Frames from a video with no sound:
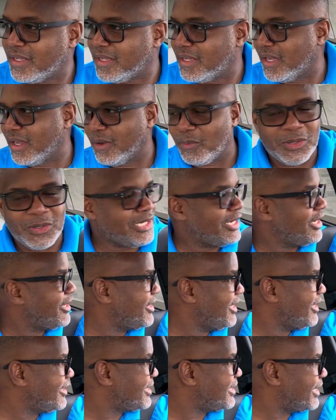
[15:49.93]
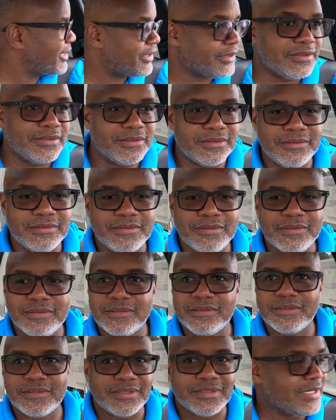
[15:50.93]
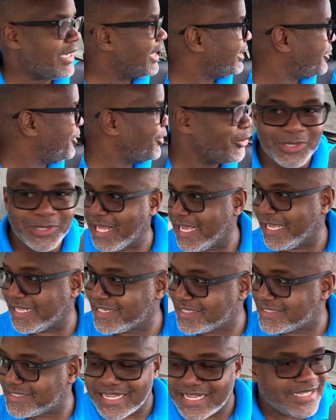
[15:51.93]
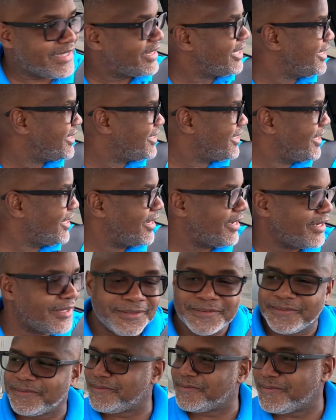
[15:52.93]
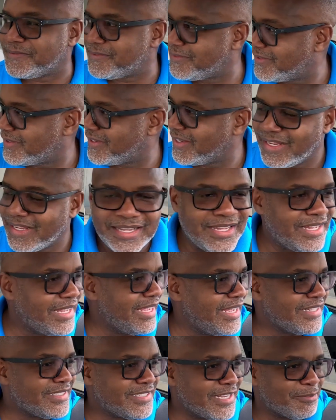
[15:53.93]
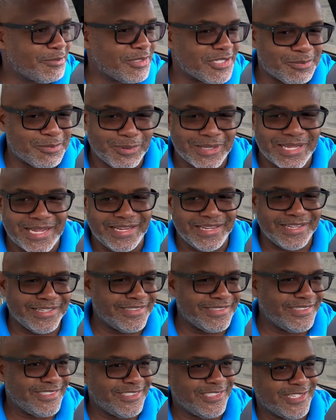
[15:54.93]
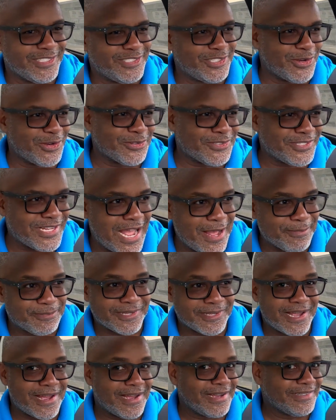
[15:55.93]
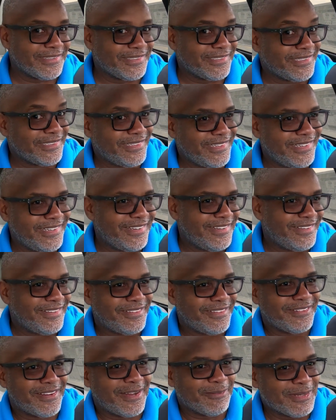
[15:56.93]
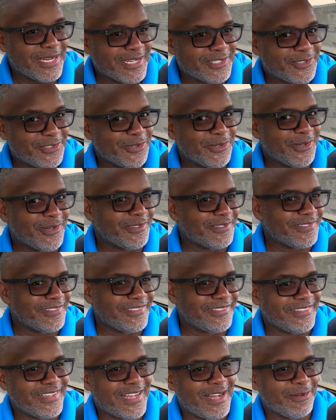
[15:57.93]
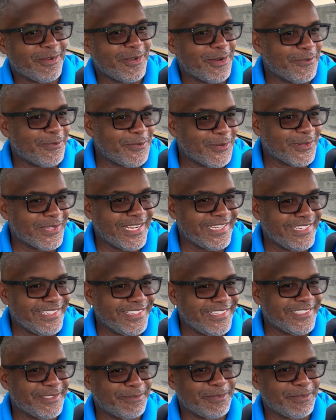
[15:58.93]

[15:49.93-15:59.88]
One of the things I do like is that this heads-up display, it shows stop signs. I'm not sure how helpful that is,